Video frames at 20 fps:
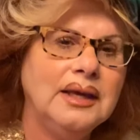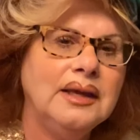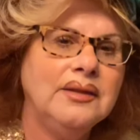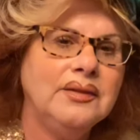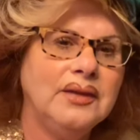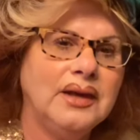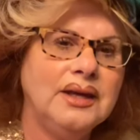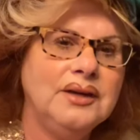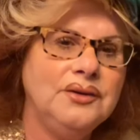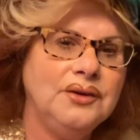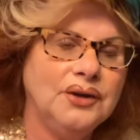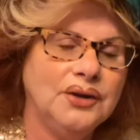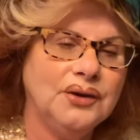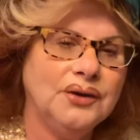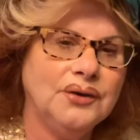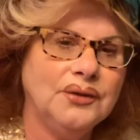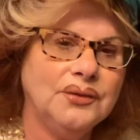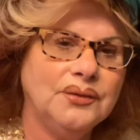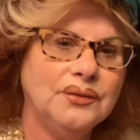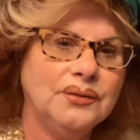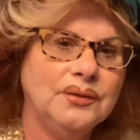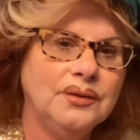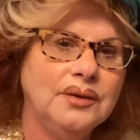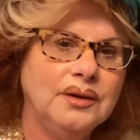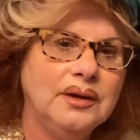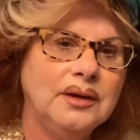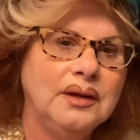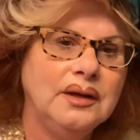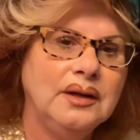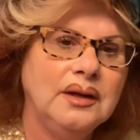They know
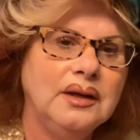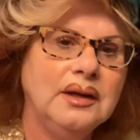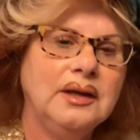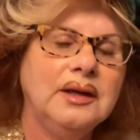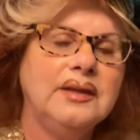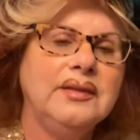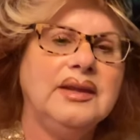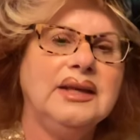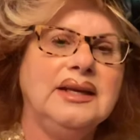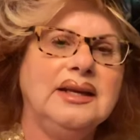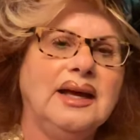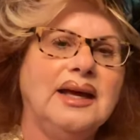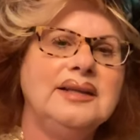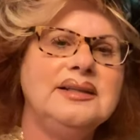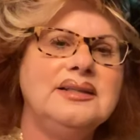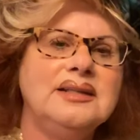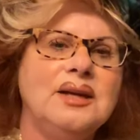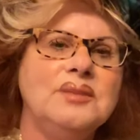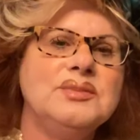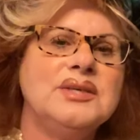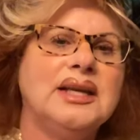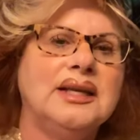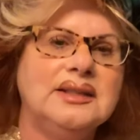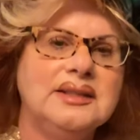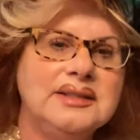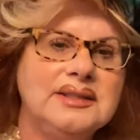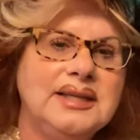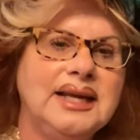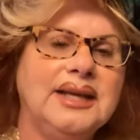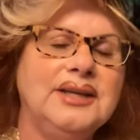that 9 times out
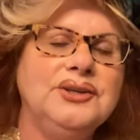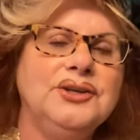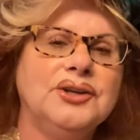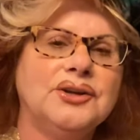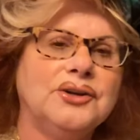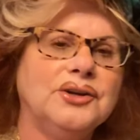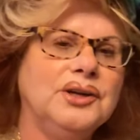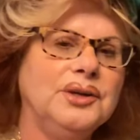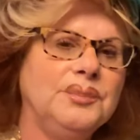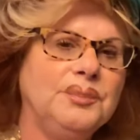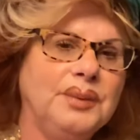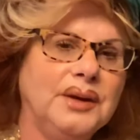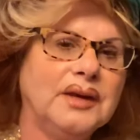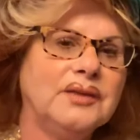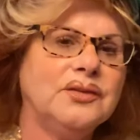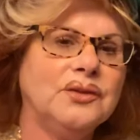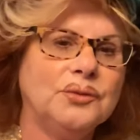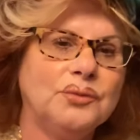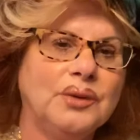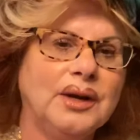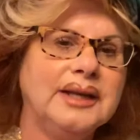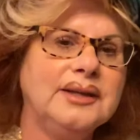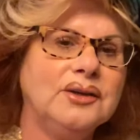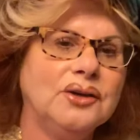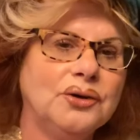of 10 you're going to pick the right